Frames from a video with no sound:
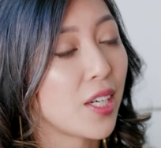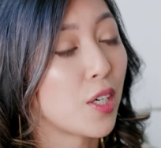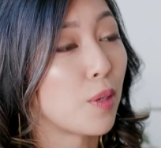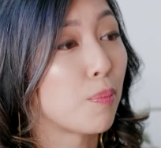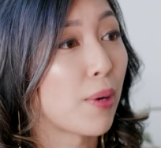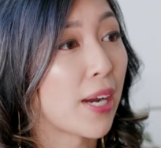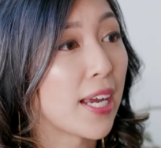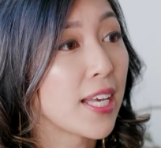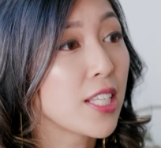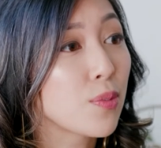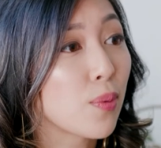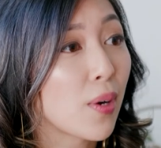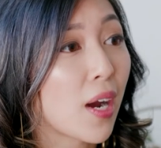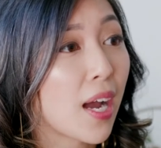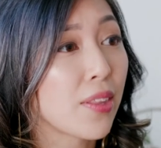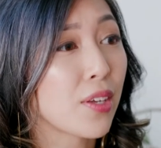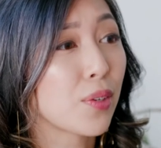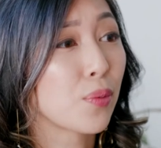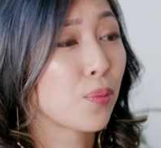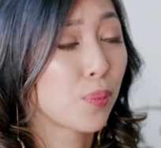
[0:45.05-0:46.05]
You know, brands were
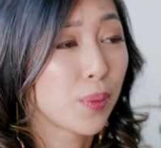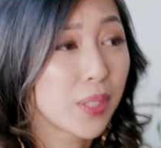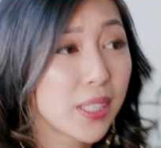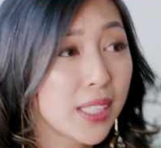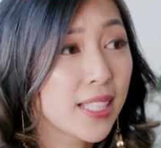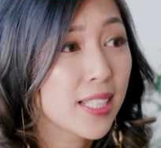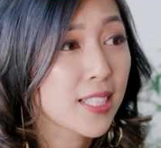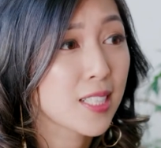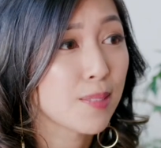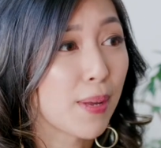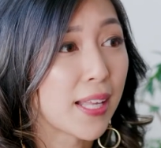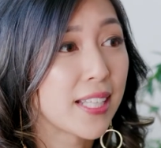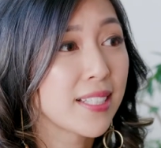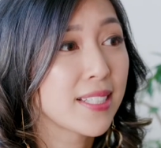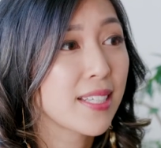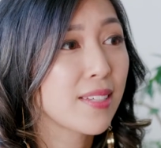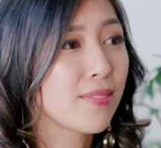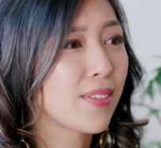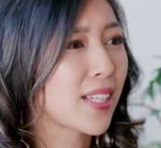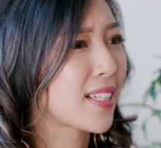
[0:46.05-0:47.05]
either really
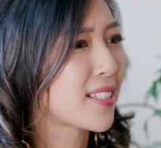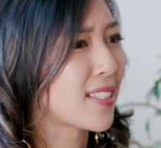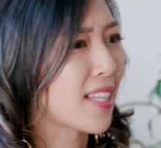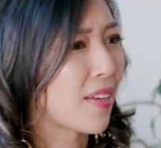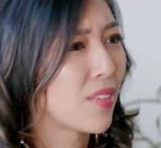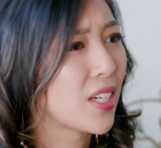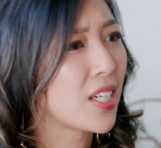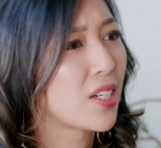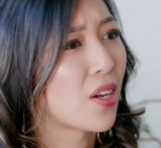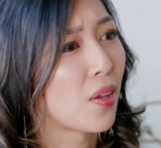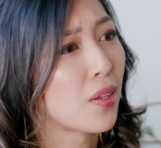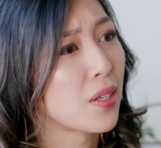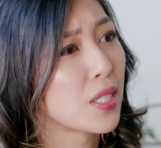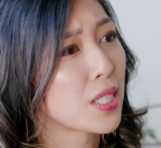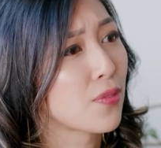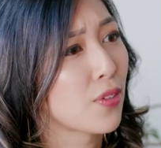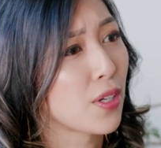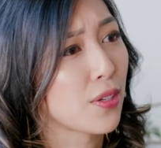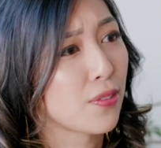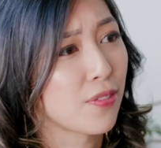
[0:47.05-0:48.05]
expensive, like
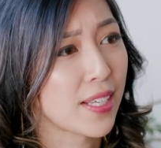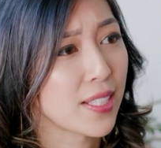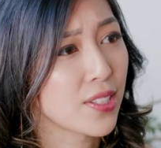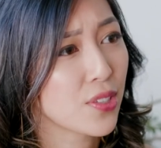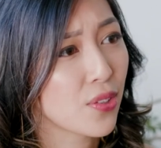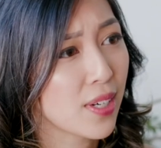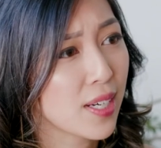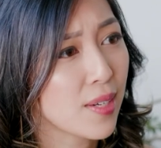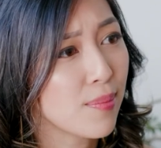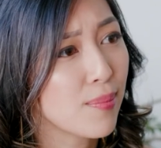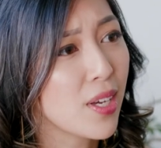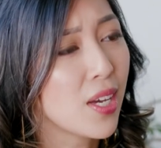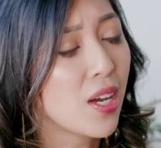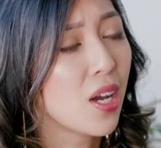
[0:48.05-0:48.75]
$70 for a face cream,